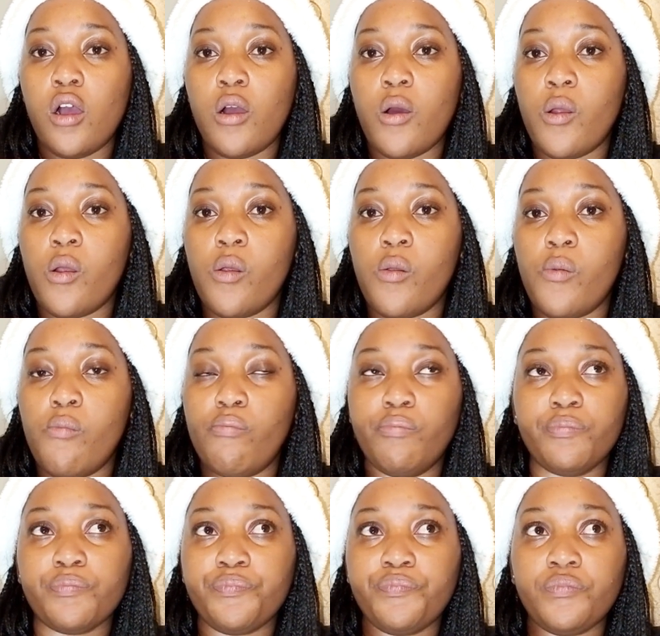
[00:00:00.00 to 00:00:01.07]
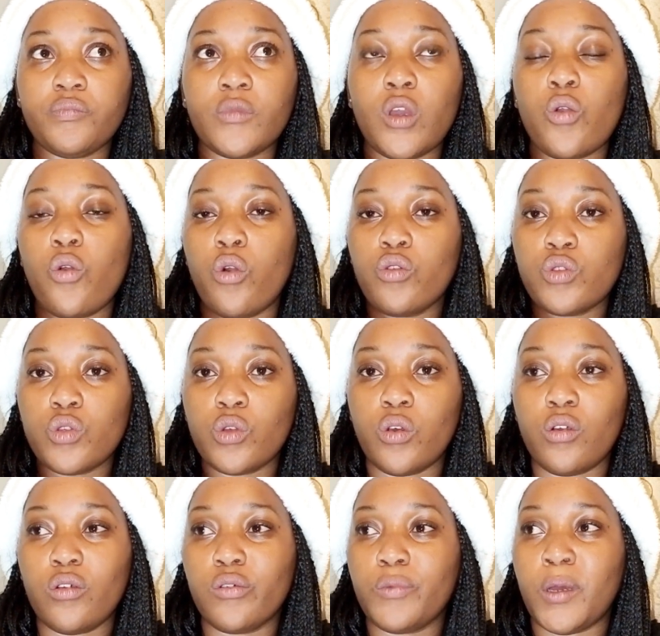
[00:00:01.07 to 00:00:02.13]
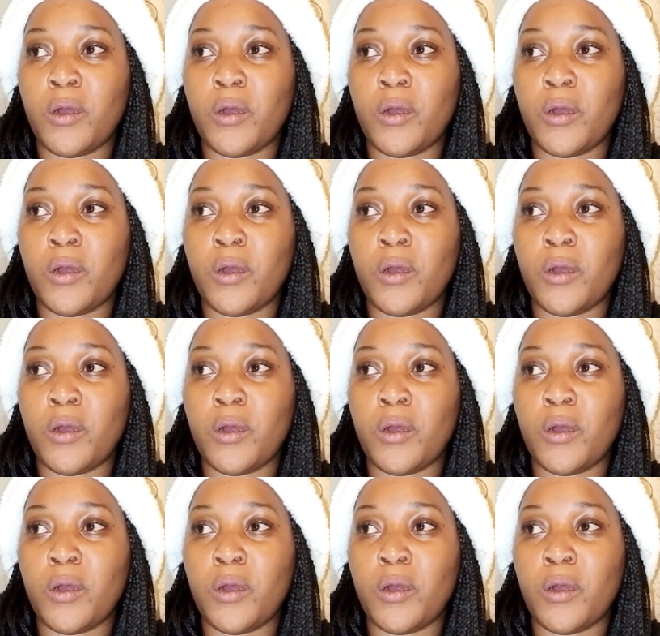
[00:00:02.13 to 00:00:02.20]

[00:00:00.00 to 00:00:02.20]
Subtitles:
goes on